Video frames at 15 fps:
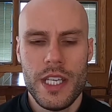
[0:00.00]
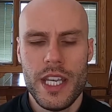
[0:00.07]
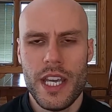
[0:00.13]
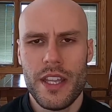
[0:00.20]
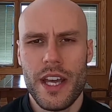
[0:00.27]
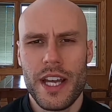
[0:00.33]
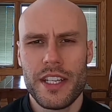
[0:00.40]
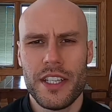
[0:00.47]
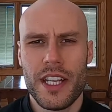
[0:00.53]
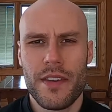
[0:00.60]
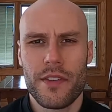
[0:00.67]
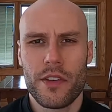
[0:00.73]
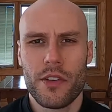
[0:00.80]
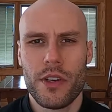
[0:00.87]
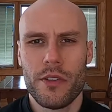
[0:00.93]
yeah, I didn't
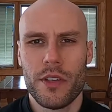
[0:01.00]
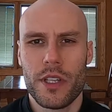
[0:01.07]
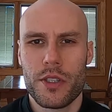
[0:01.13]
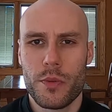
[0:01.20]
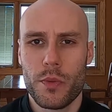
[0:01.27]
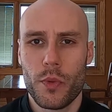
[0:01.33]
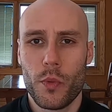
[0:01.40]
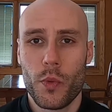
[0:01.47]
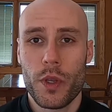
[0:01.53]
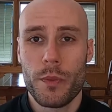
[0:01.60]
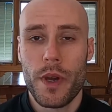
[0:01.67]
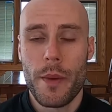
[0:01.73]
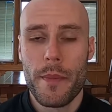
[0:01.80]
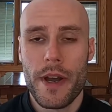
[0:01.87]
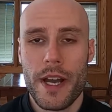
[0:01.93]
have a great relationship with
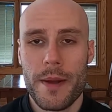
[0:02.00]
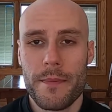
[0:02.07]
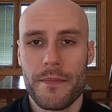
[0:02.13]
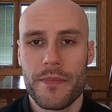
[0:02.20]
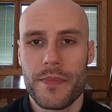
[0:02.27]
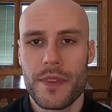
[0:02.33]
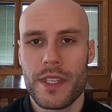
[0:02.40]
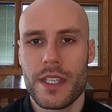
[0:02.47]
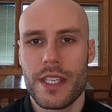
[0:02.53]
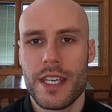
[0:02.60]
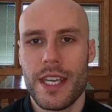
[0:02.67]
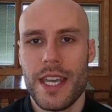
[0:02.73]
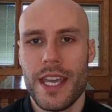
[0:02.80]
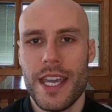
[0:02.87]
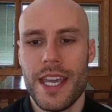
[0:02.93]
my mom.
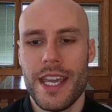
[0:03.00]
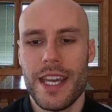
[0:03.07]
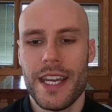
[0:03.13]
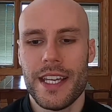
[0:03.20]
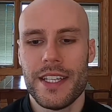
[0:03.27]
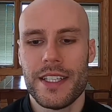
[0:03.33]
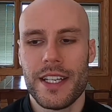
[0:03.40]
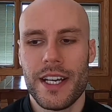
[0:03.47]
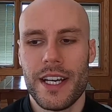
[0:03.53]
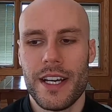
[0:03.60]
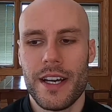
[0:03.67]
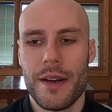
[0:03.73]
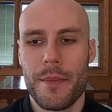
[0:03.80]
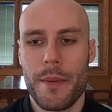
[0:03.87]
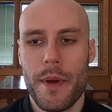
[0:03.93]
And
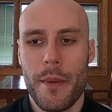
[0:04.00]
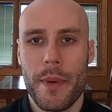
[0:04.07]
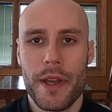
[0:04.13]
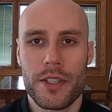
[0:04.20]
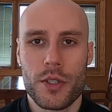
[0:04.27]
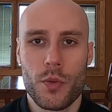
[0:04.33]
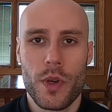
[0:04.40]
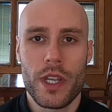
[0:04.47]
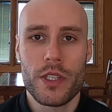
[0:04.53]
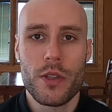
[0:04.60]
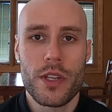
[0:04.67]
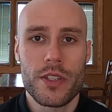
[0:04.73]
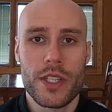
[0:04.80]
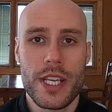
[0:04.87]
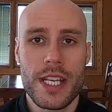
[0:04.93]
my mom passed away in
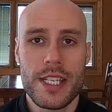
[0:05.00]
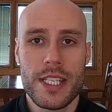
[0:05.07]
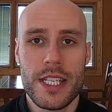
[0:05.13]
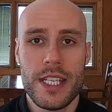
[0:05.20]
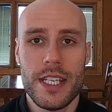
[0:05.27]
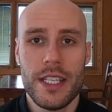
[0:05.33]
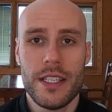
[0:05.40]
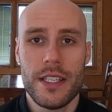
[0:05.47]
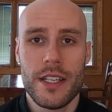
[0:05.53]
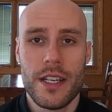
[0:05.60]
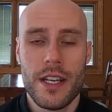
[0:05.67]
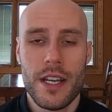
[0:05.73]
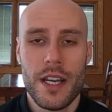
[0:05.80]
2018,